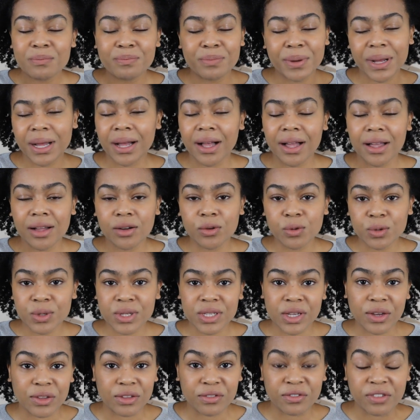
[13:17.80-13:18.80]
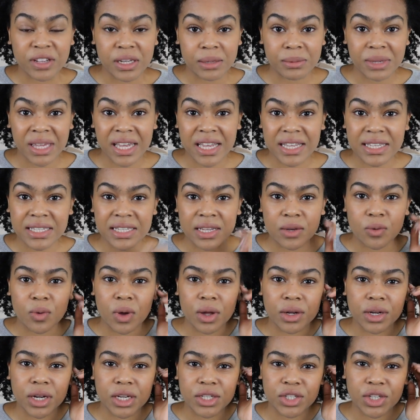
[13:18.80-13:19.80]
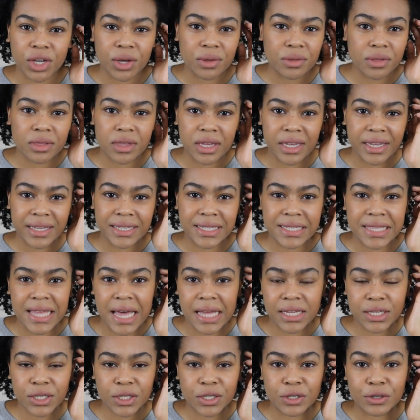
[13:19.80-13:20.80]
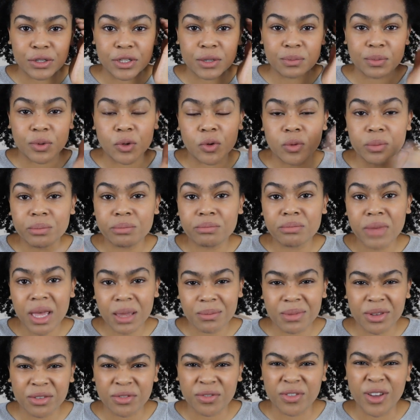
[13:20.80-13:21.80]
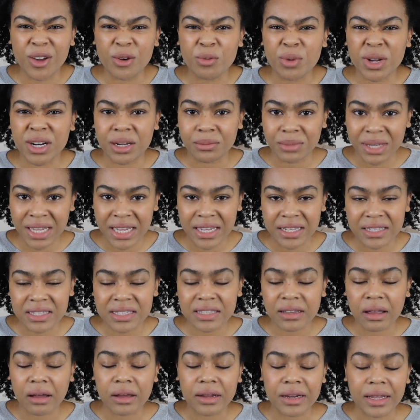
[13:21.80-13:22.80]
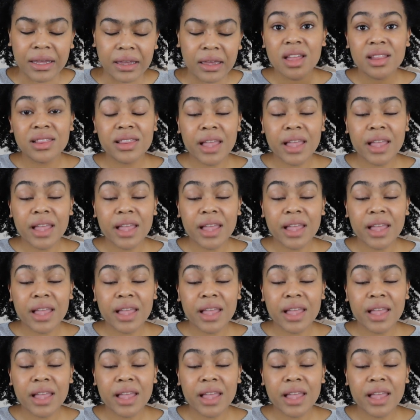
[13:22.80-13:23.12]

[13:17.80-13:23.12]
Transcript: but also the Philip Kingsley one, I don't think it's that suitable, maybe for when I'm heat styling.